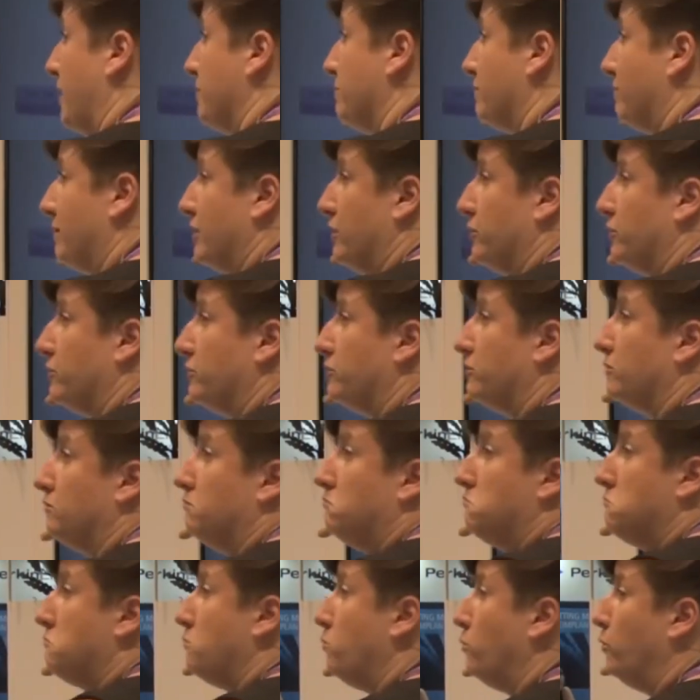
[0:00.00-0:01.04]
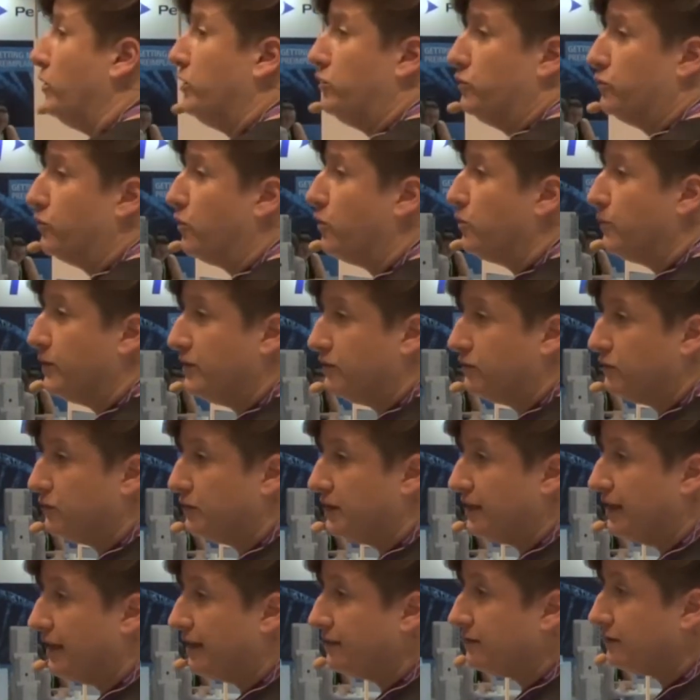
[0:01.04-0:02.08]
embryos, we don't always know
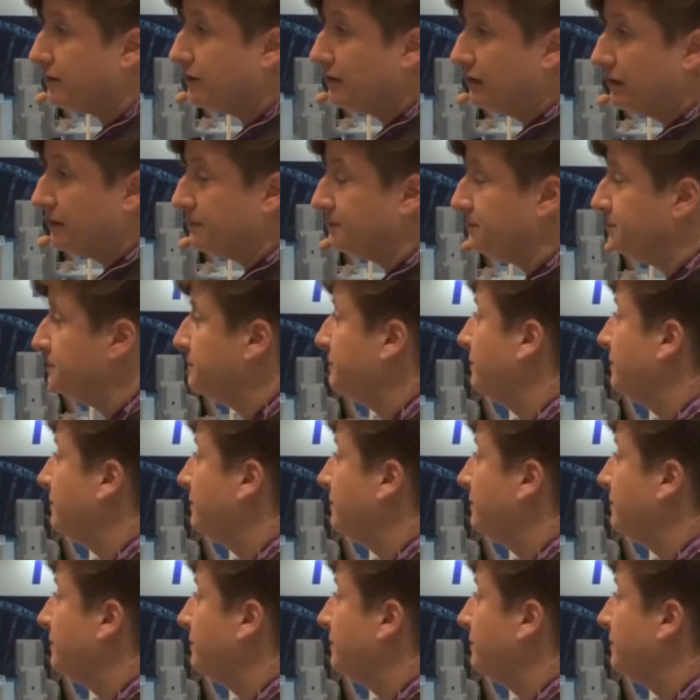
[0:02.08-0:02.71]
the answer.